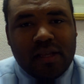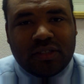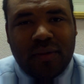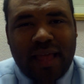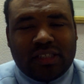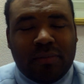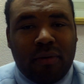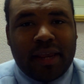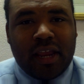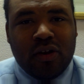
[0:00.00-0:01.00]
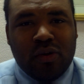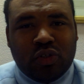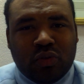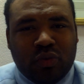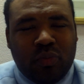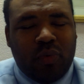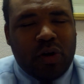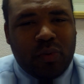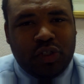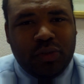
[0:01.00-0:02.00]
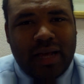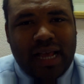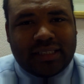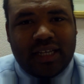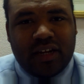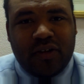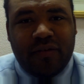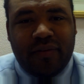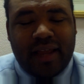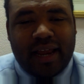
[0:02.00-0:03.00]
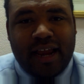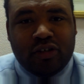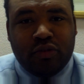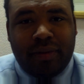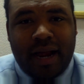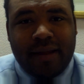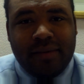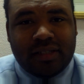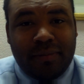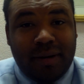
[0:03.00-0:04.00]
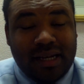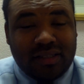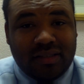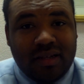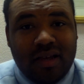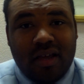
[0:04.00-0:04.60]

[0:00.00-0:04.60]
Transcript: So that's the breaking news. Wonder what you guys think. Do you feel like Andrew Bynum is a bust?